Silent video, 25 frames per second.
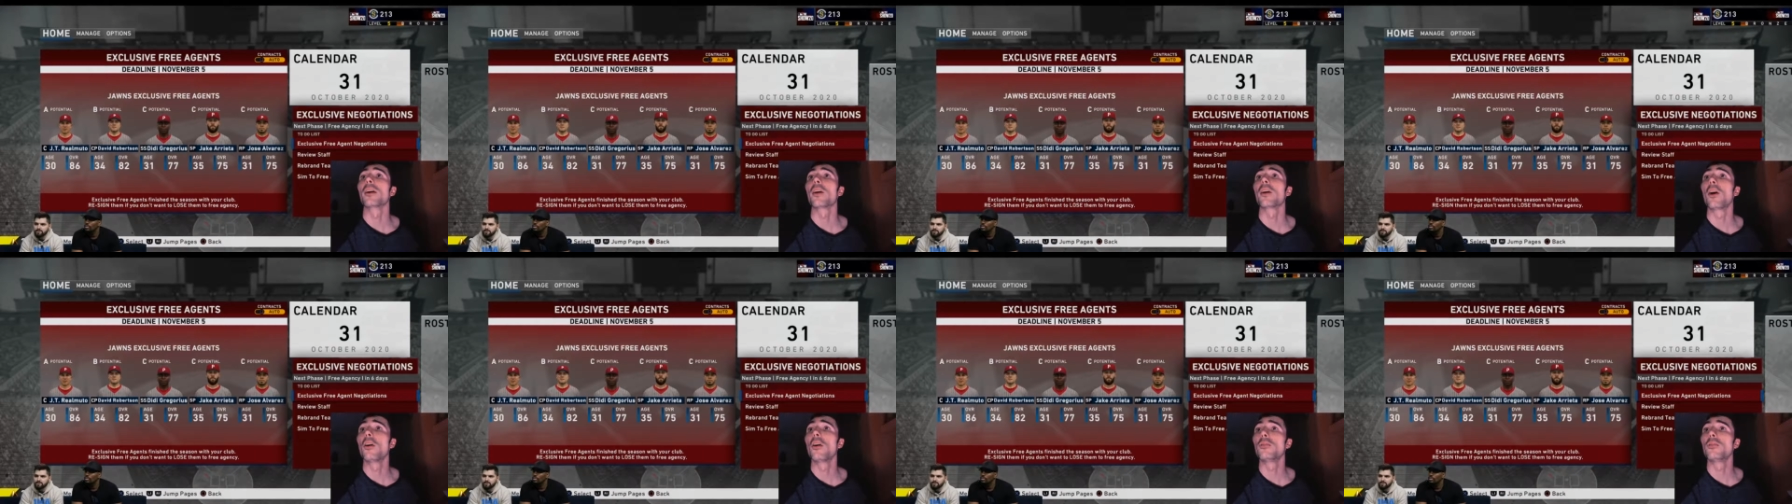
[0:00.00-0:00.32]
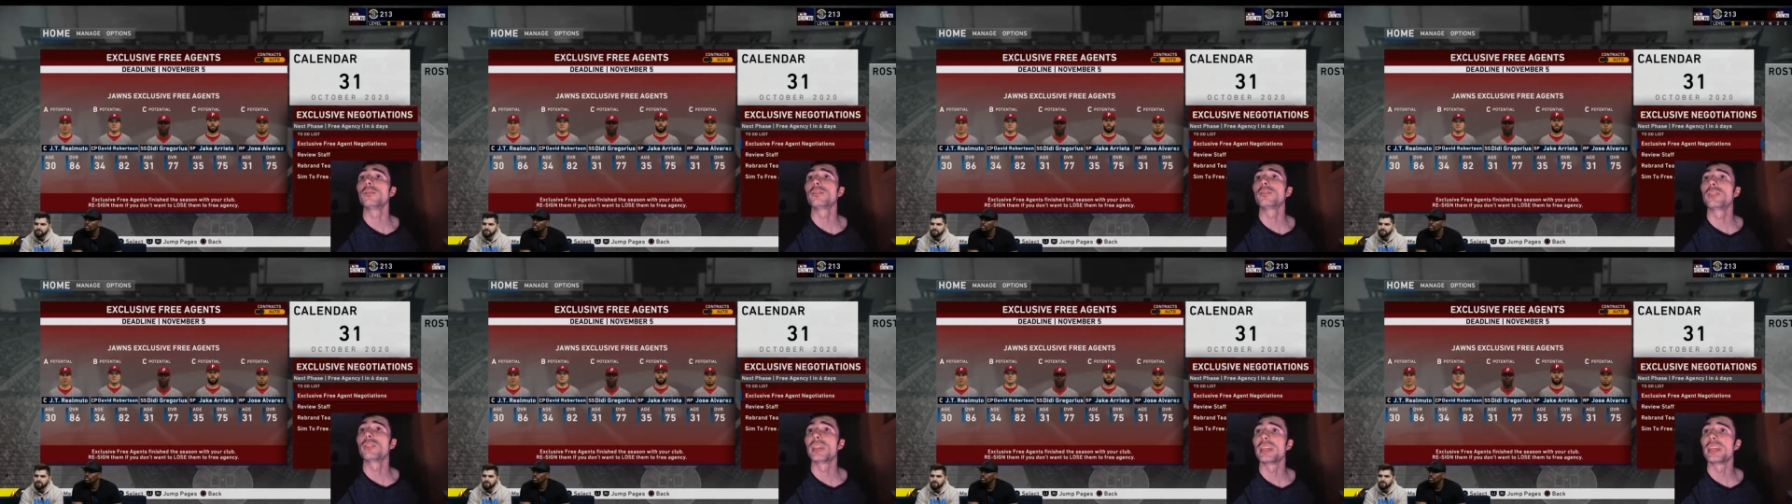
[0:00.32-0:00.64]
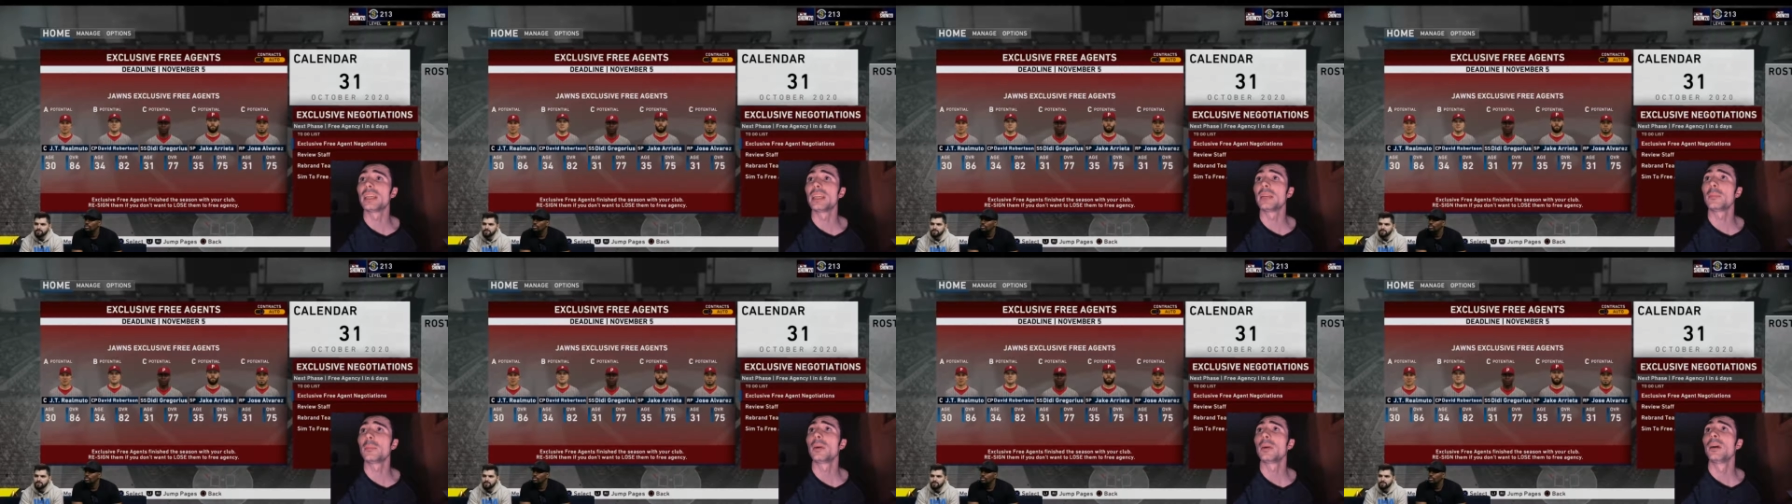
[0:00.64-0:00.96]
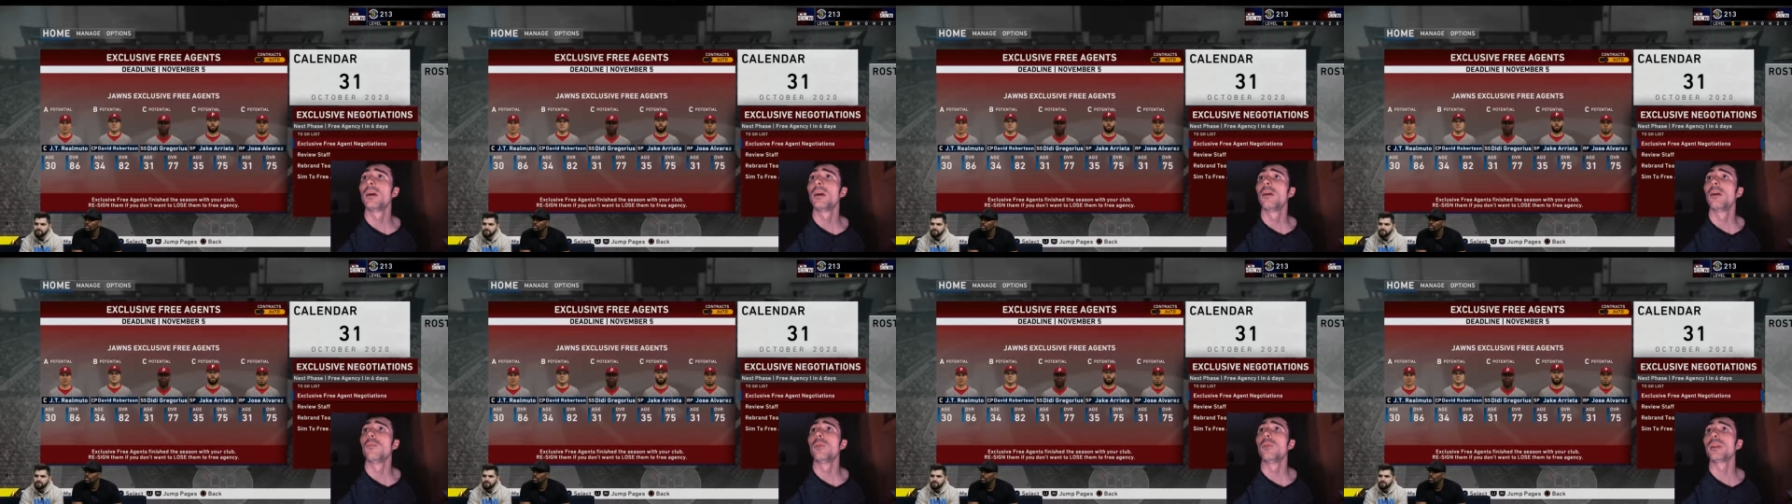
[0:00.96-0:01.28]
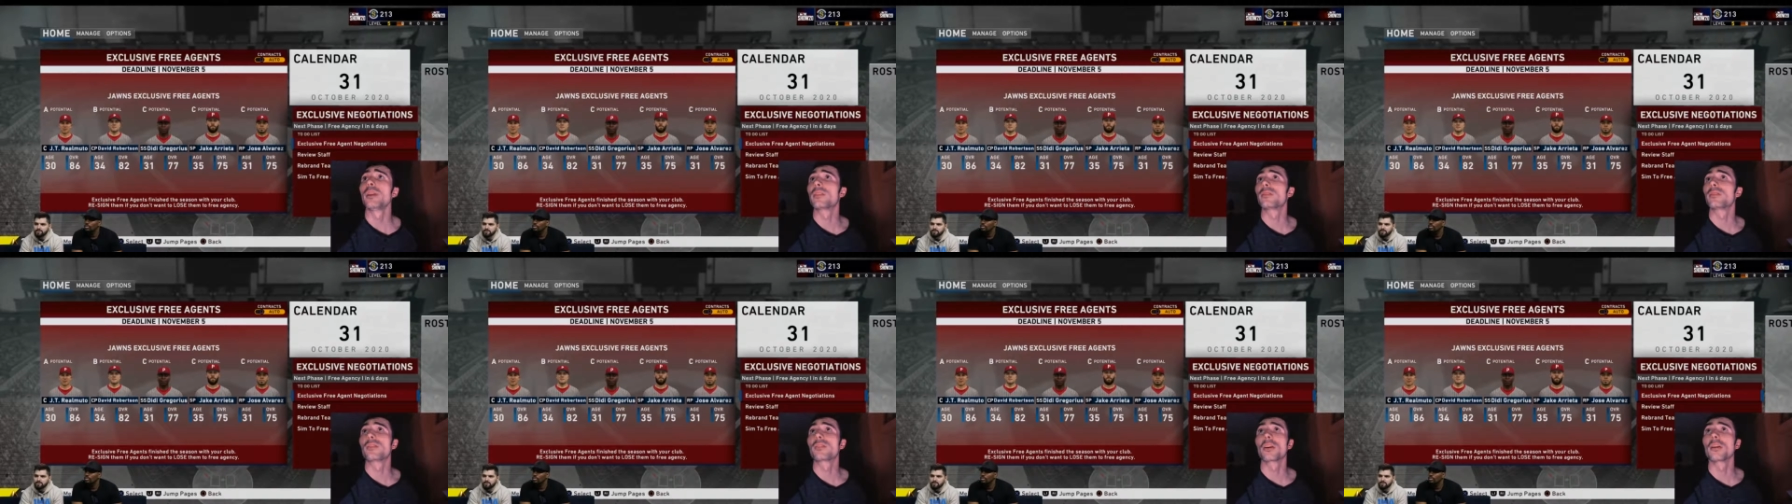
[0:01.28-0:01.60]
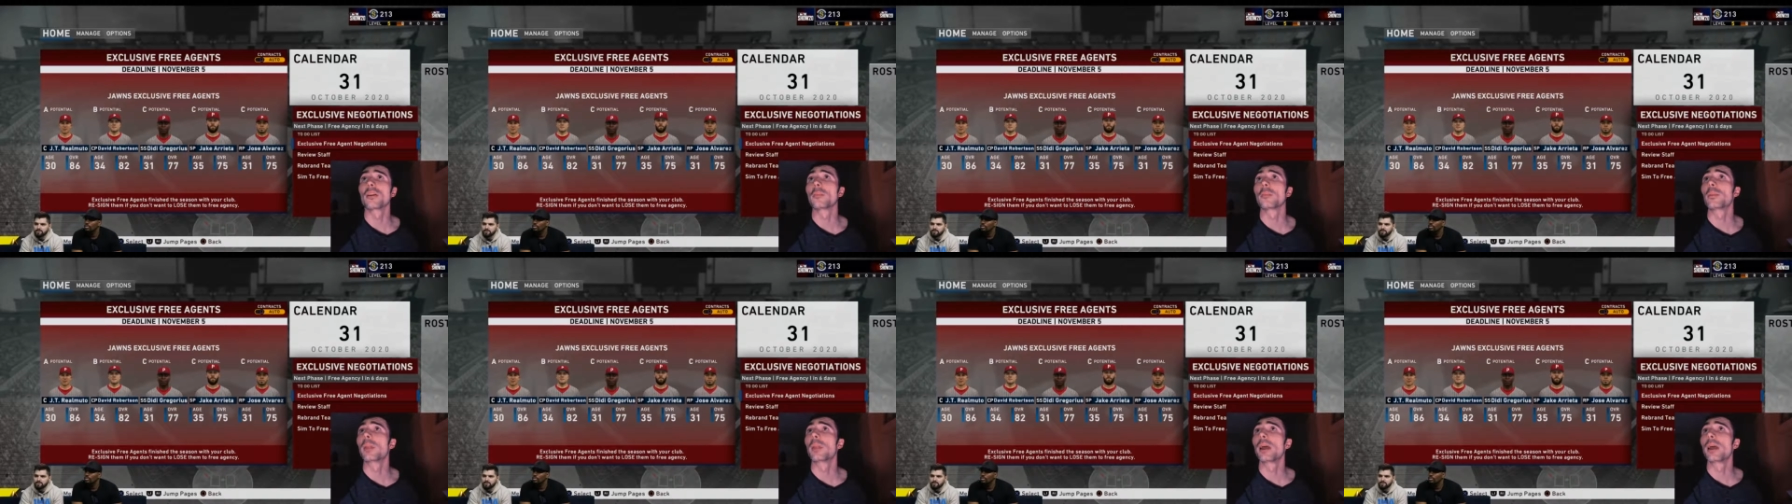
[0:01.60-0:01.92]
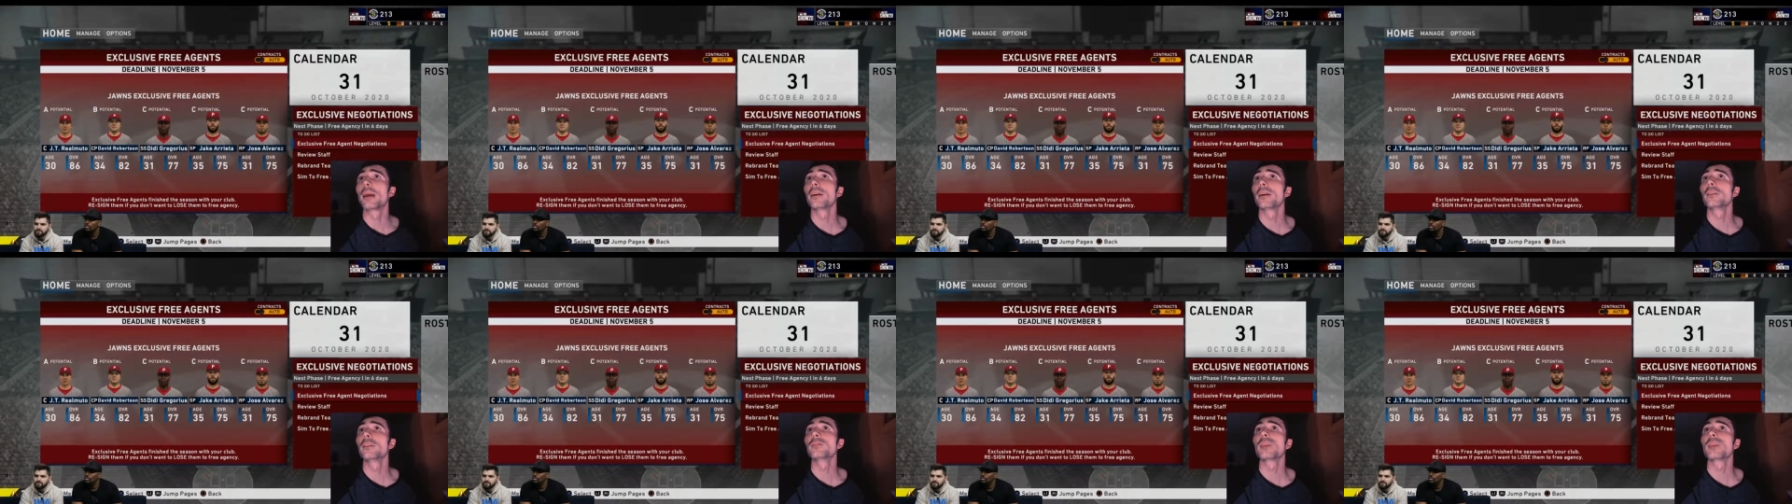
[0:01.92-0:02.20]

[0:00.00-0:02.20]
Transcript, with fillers: own team with certain players,